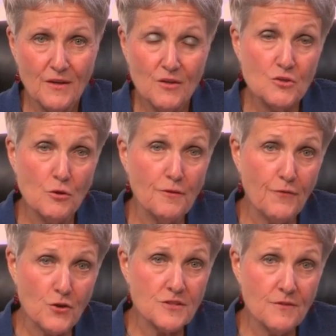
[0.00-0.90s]
So the
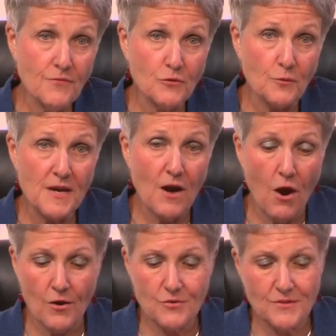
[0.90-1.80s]
first of the three
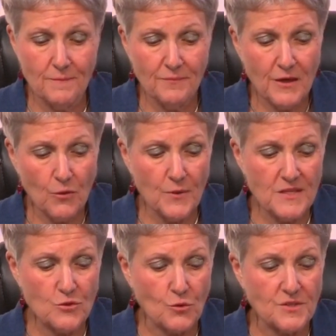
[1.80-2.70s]
R's,
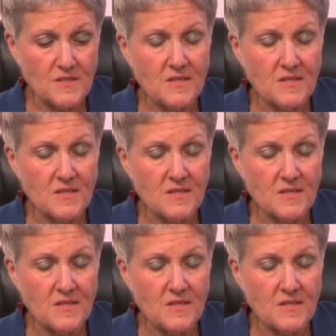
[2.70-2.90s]
resources.